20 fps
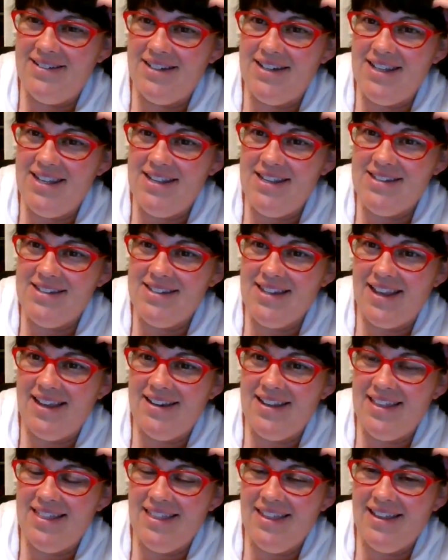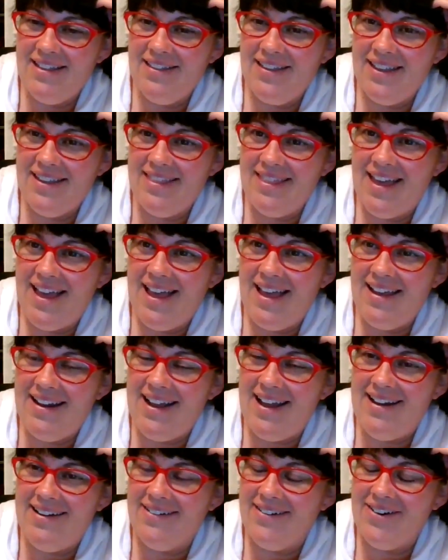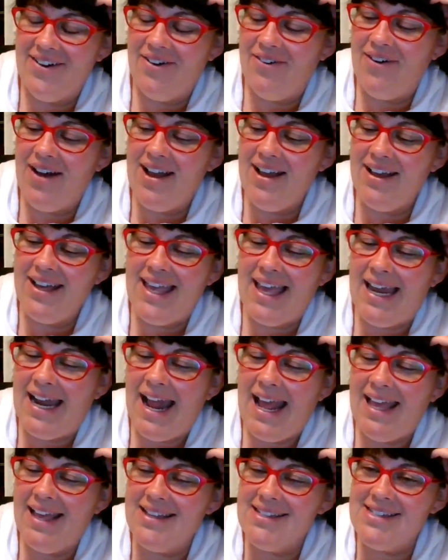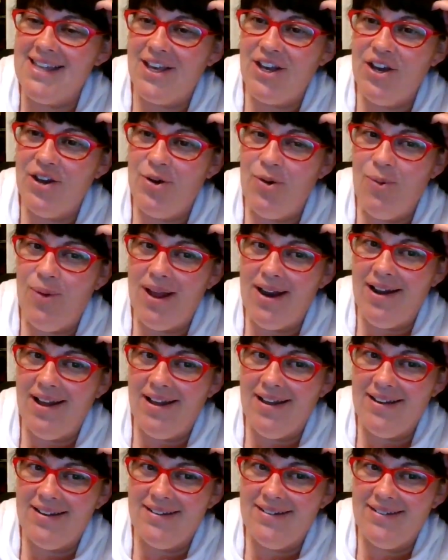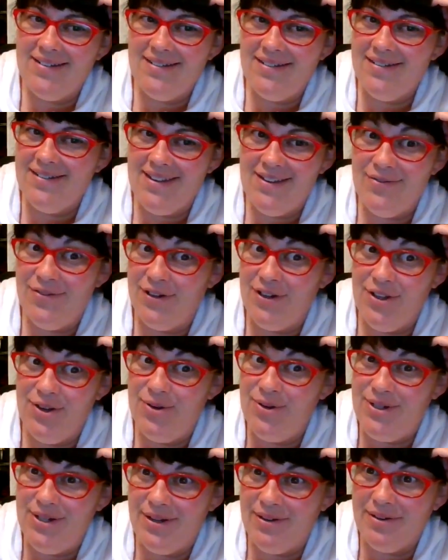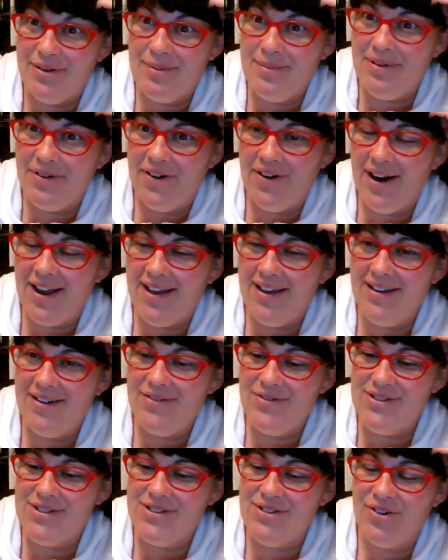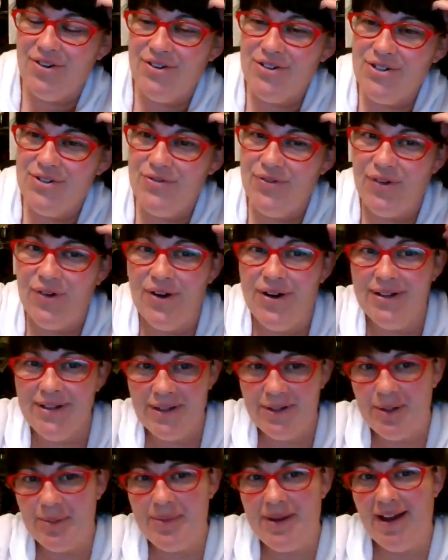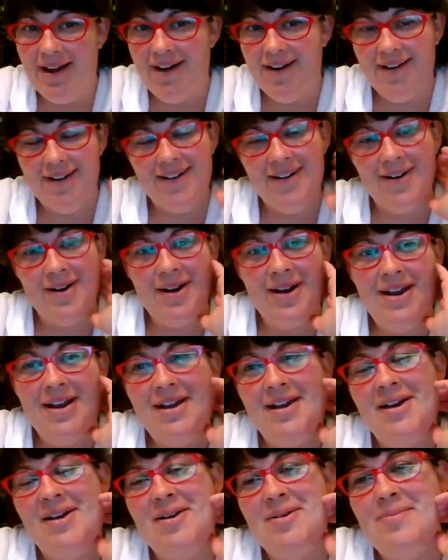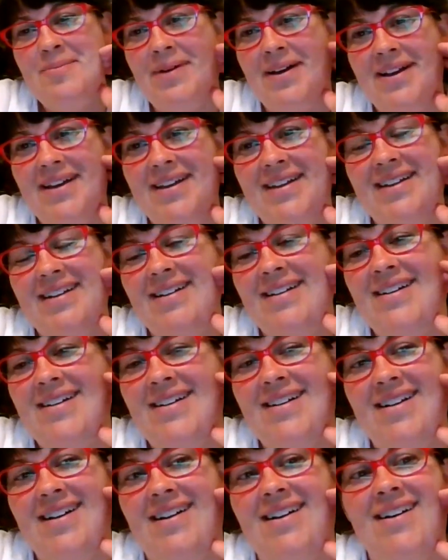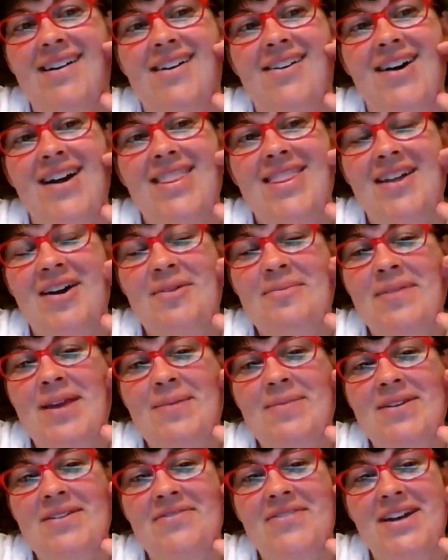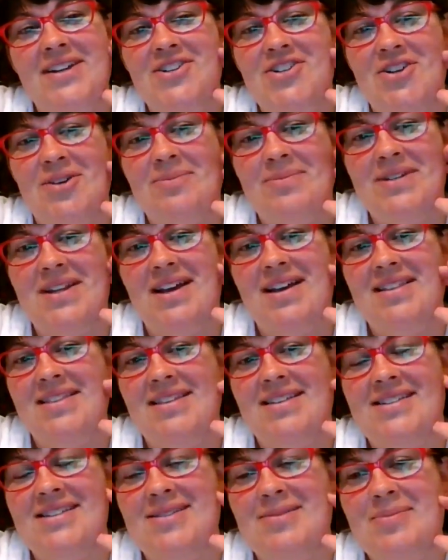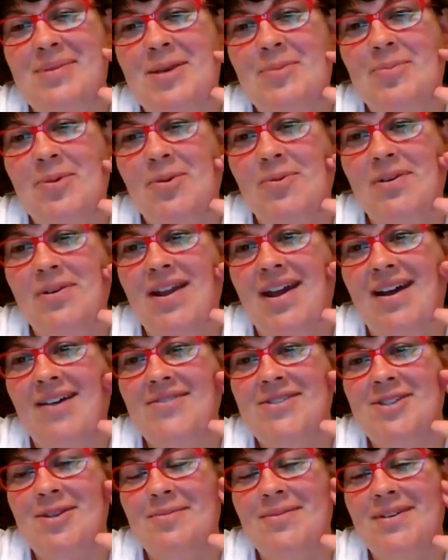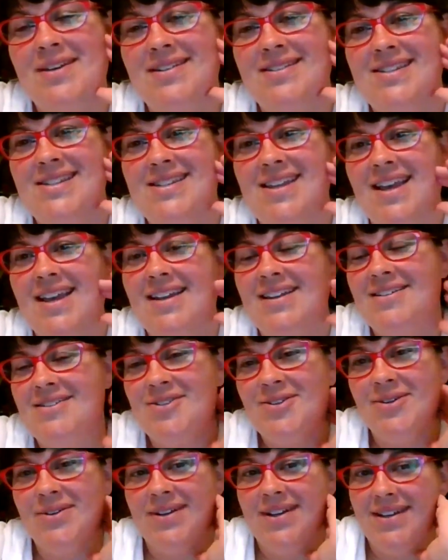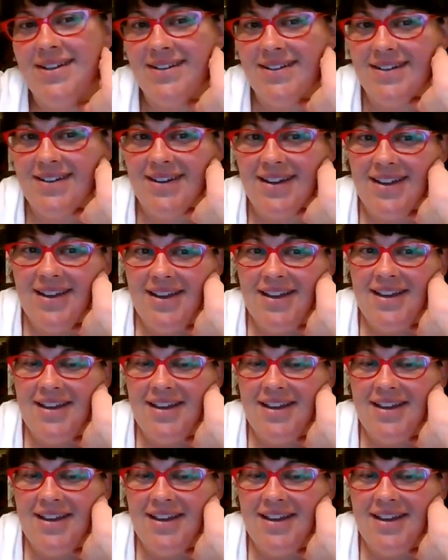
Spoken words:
did he say anything like that? I don't know. Again, I guess I could have went on even YouTube or I could have searched for it a little bit harder, but I don't know. I thought maybe if I jumped on that people would have some insight into it and